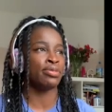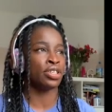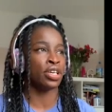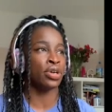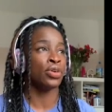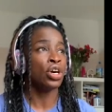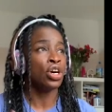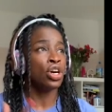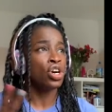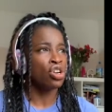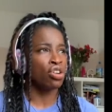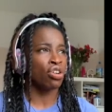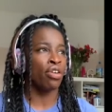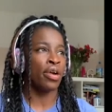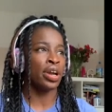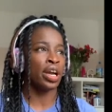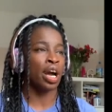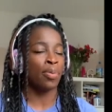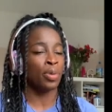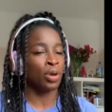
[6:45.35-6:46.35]
So
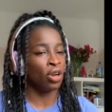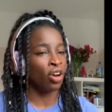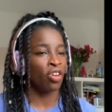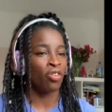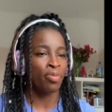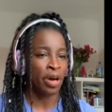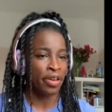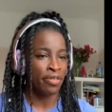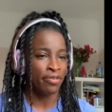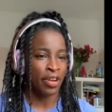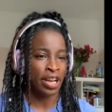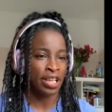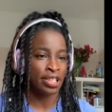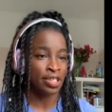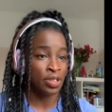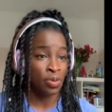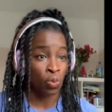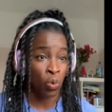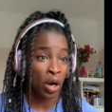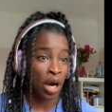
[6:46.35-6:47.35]
growing up, a lot of my
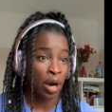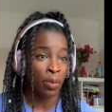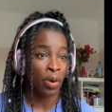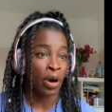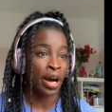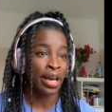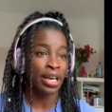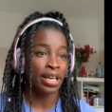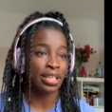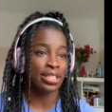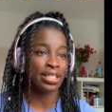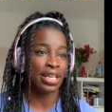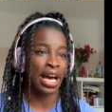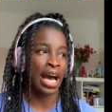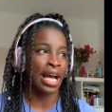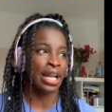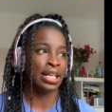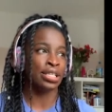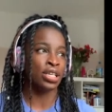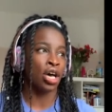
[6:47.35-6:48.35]
friends were white,
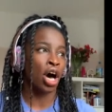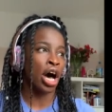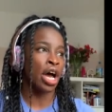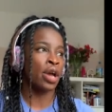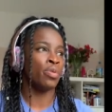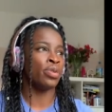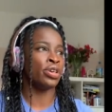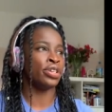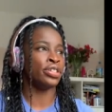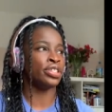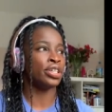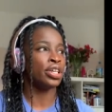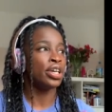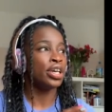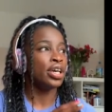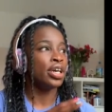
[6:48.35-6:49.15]
and I would